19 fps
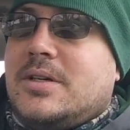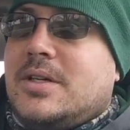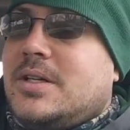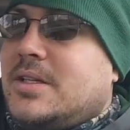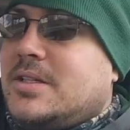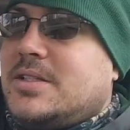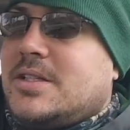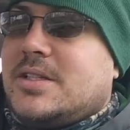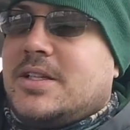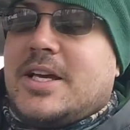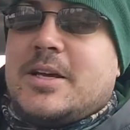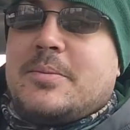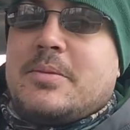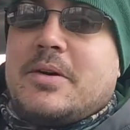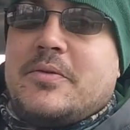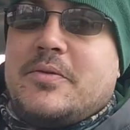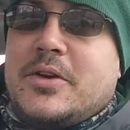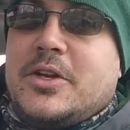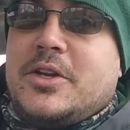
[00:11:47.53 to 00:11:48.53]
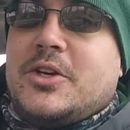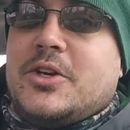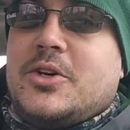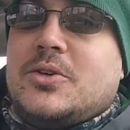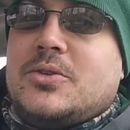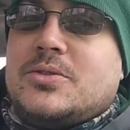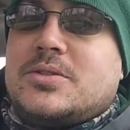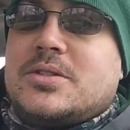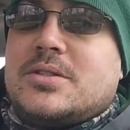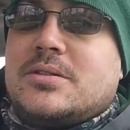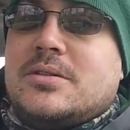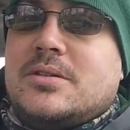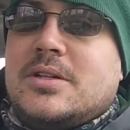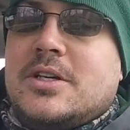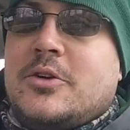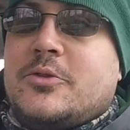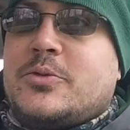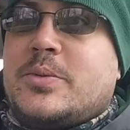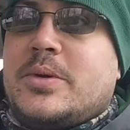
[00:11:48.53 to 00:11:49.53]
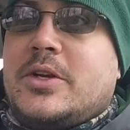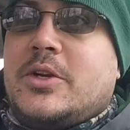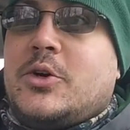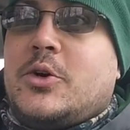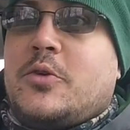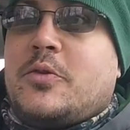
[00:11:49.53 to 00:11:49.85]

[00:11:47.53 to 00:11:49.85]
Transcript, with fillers: I said like my videos, helps me know